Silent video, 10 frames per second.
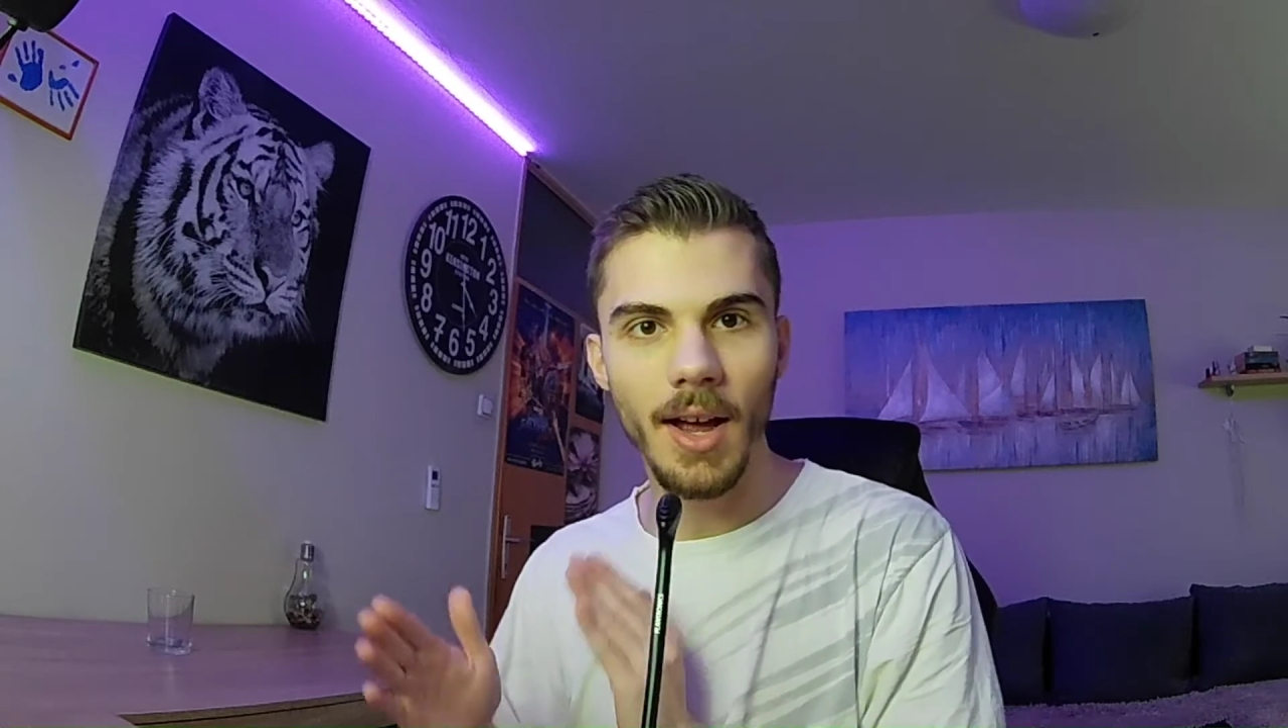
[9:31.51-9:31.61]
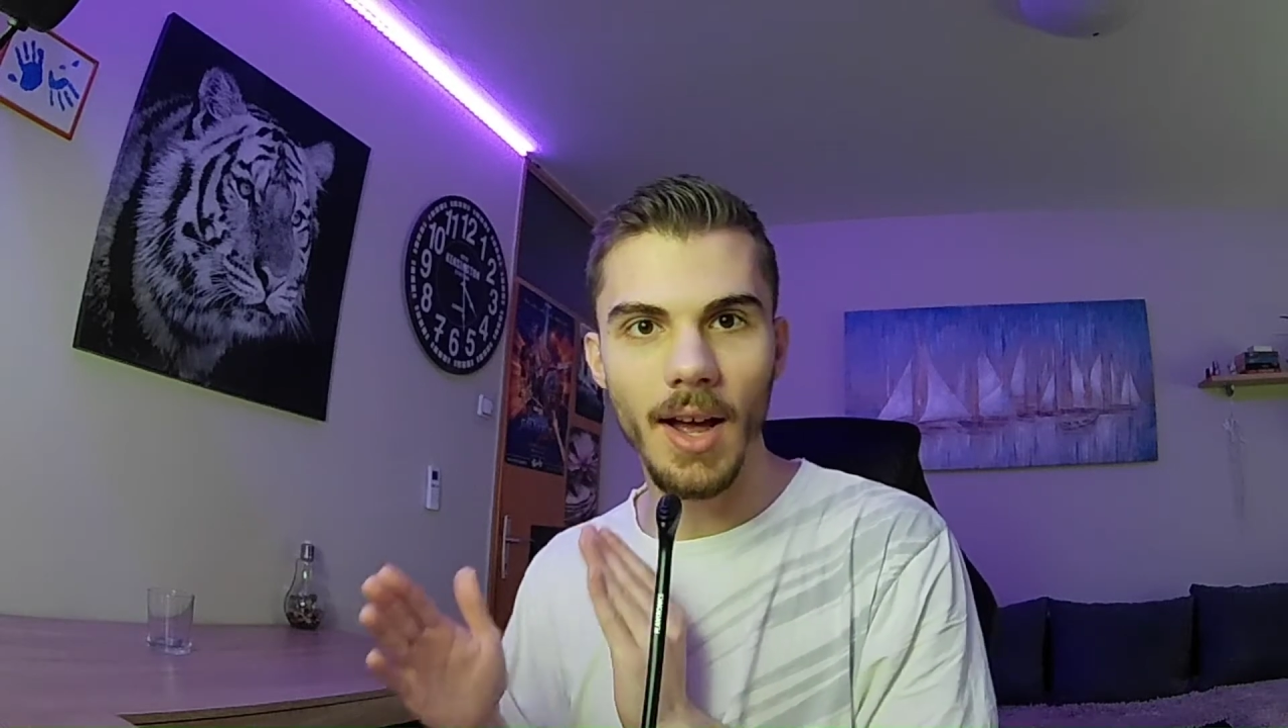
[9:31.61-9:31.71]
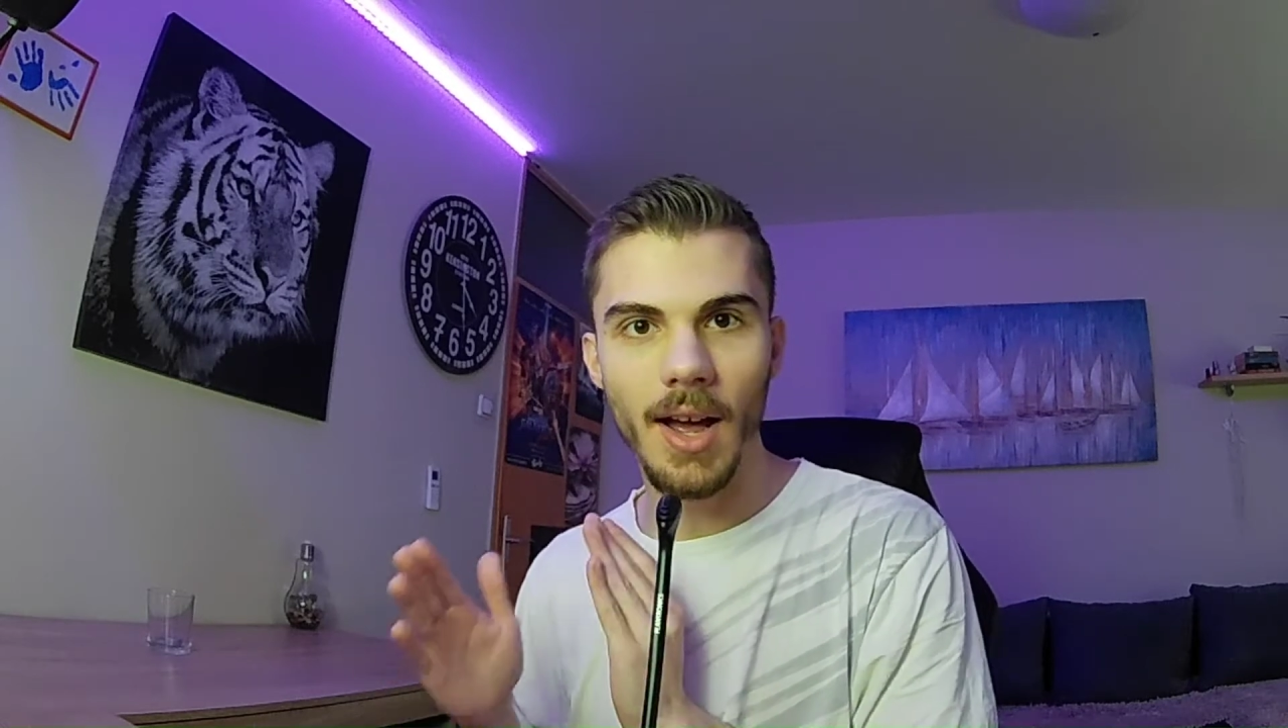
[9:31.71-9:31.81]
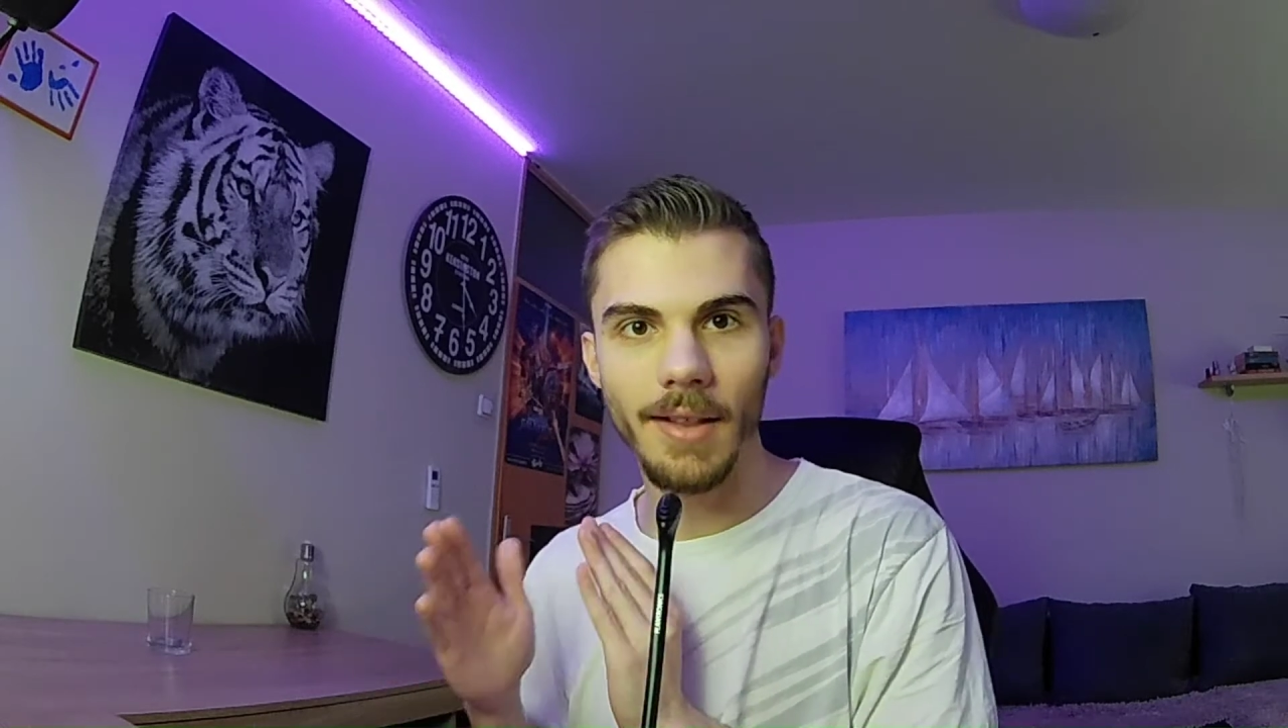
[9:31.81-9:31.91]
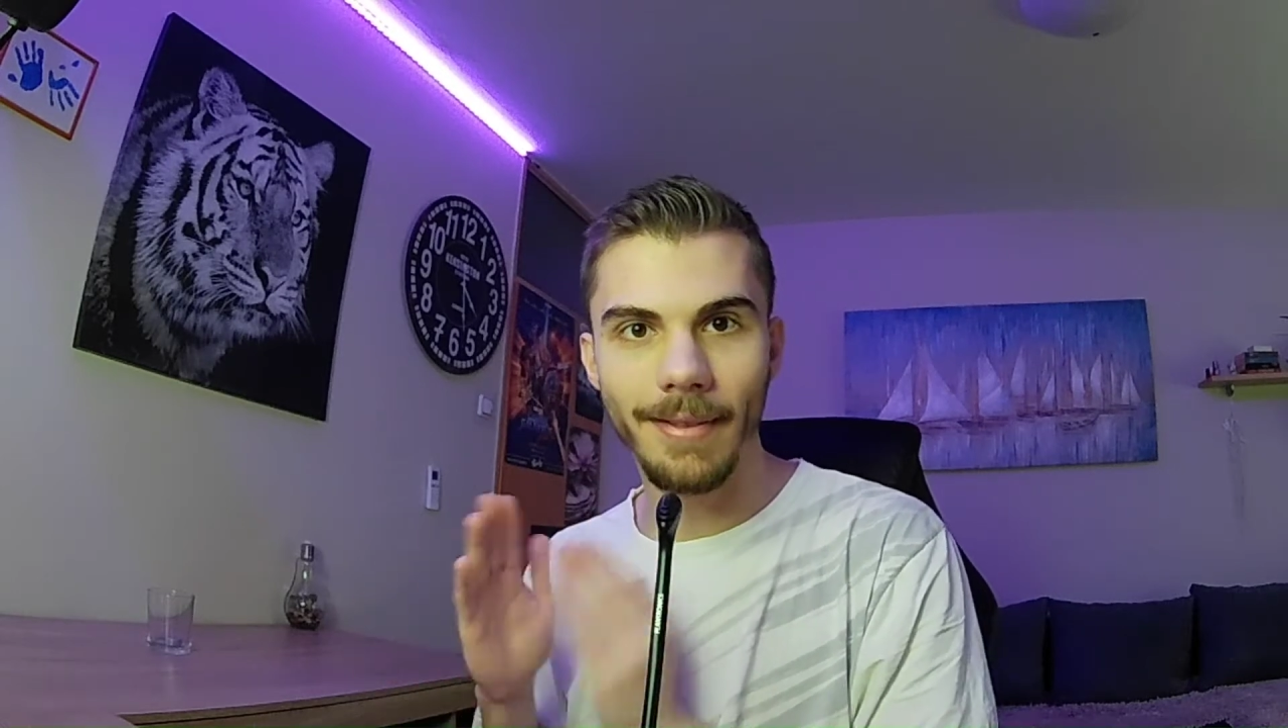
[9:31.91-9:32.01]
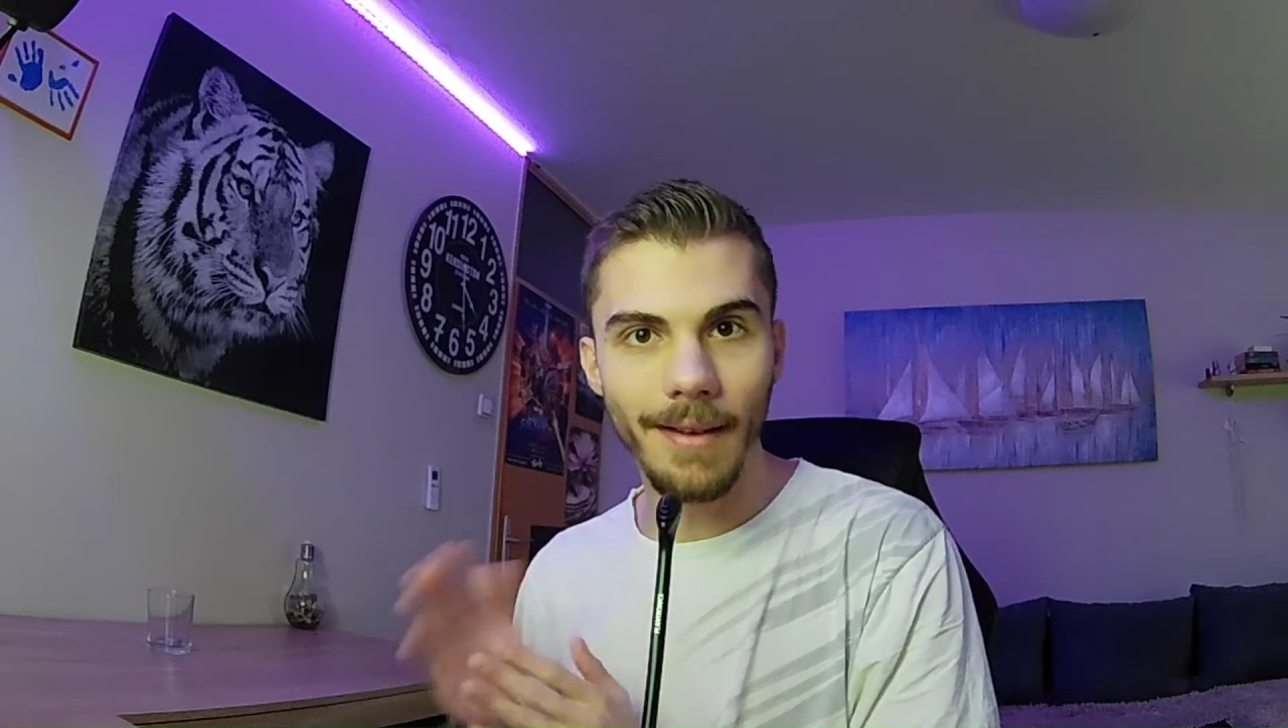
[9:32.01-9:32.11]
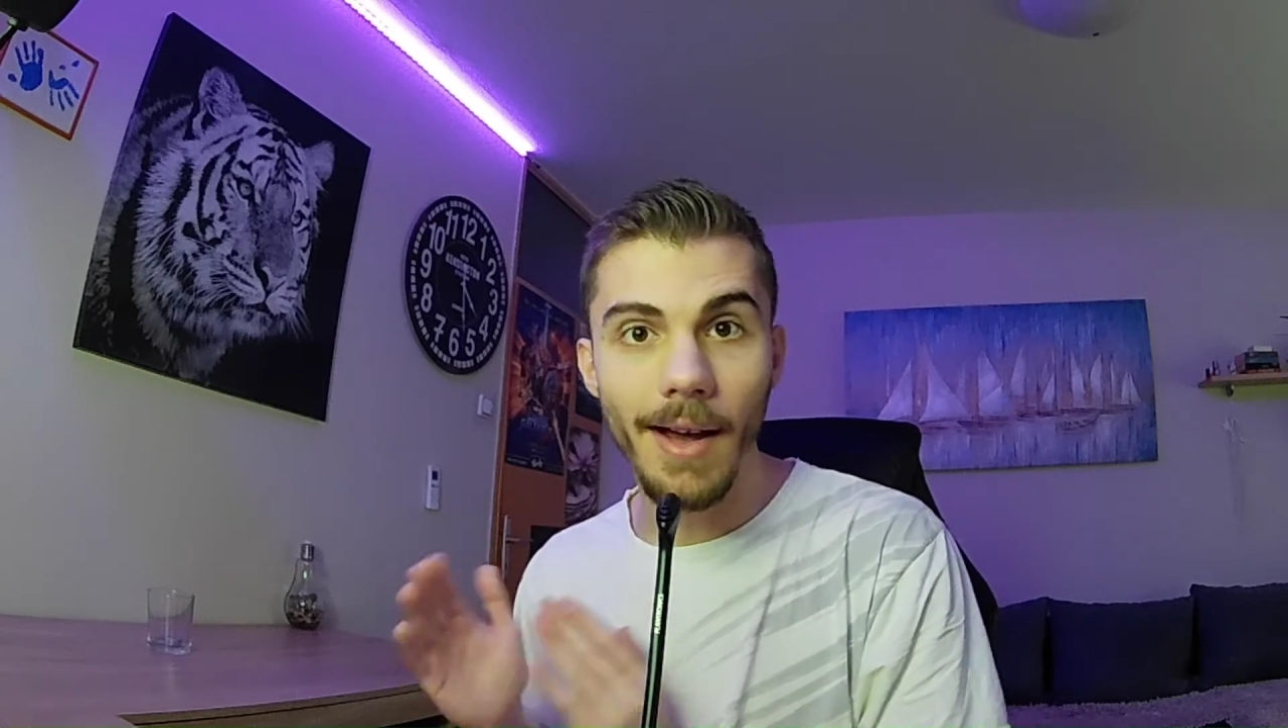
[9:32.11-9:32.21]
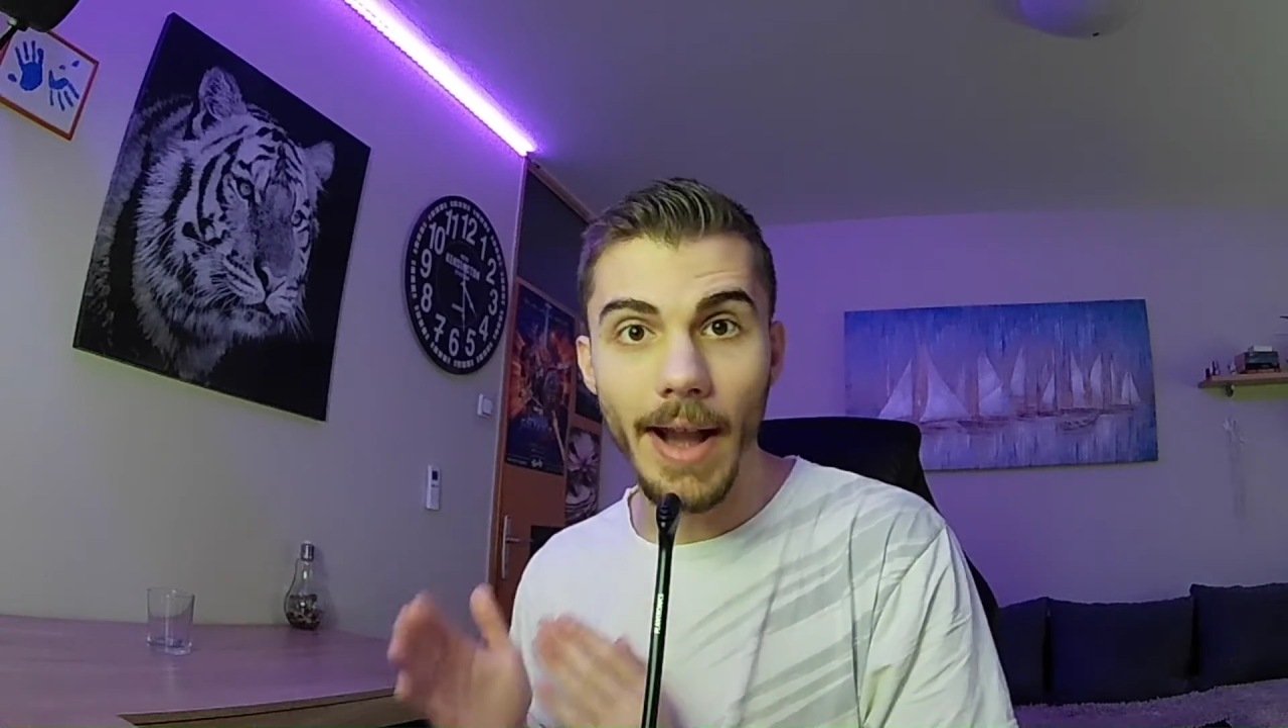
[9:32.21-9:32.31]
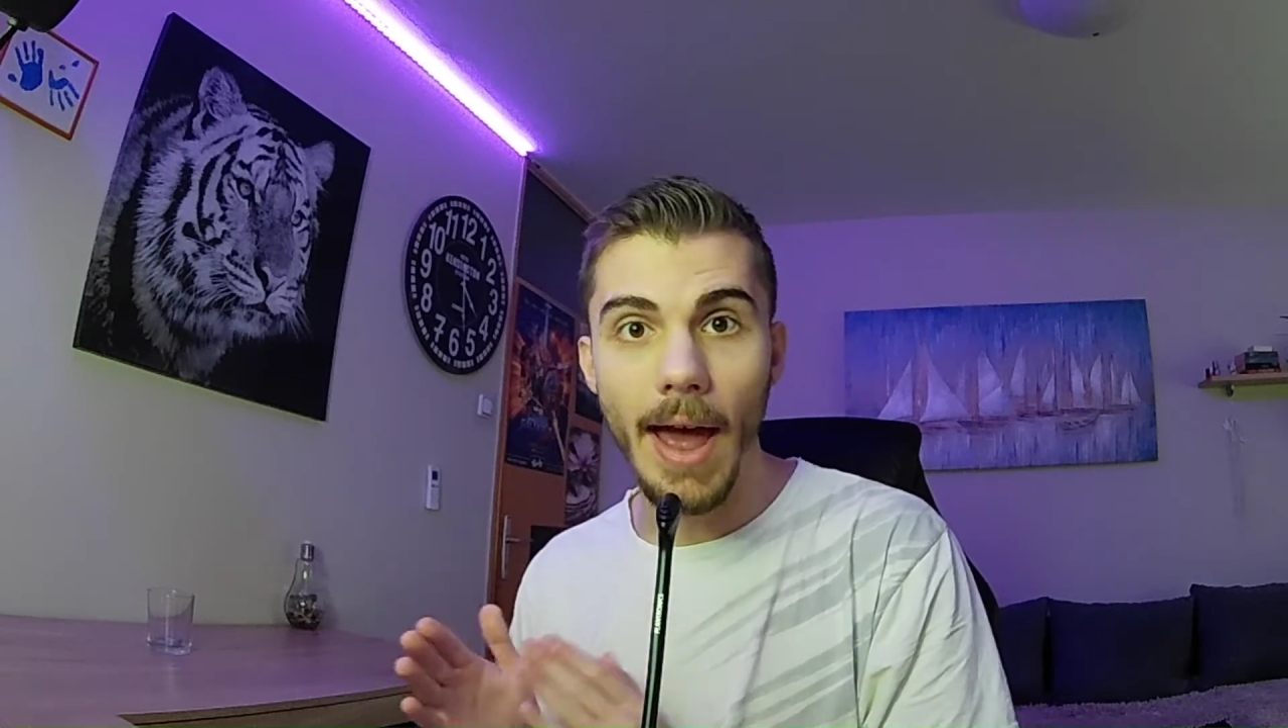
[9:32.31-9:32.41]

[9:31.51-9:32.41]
thought